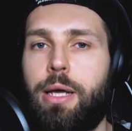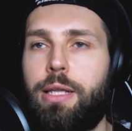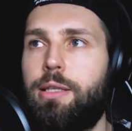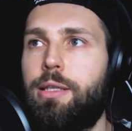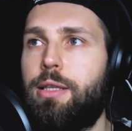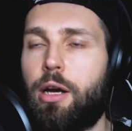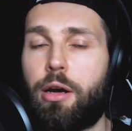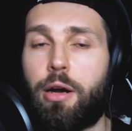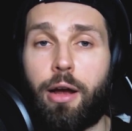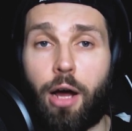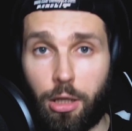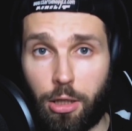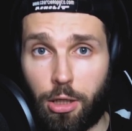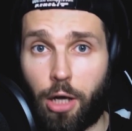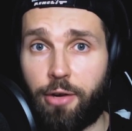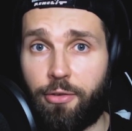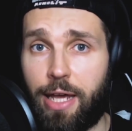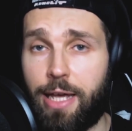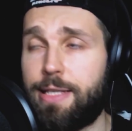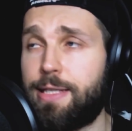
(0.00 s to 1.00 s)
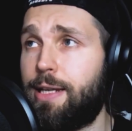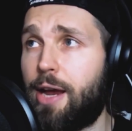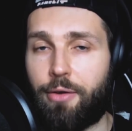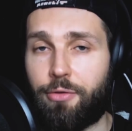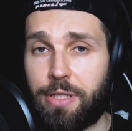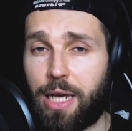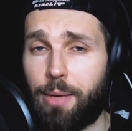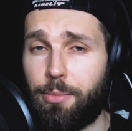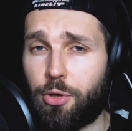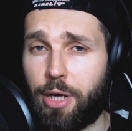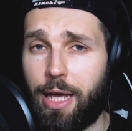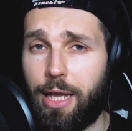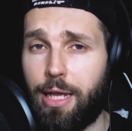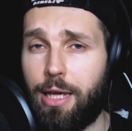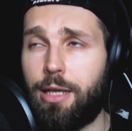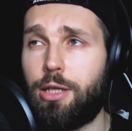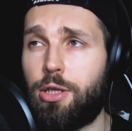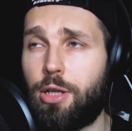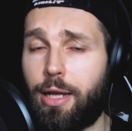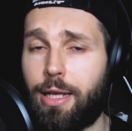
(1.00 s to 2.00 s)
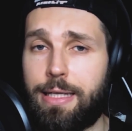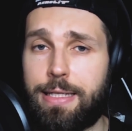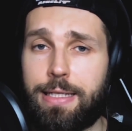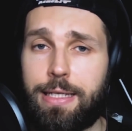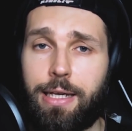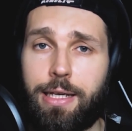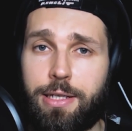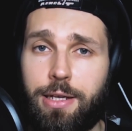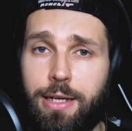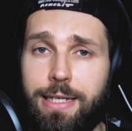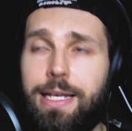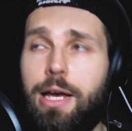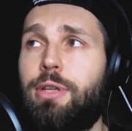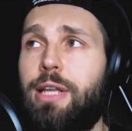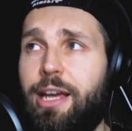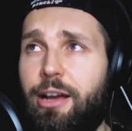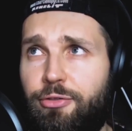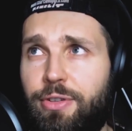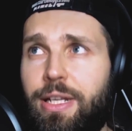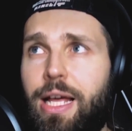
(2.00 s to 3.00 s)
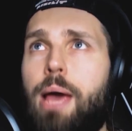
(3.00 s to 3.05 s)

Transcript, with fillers: but there are a lot of hits, and every time you're hitting not in sync, it's gonna sound like a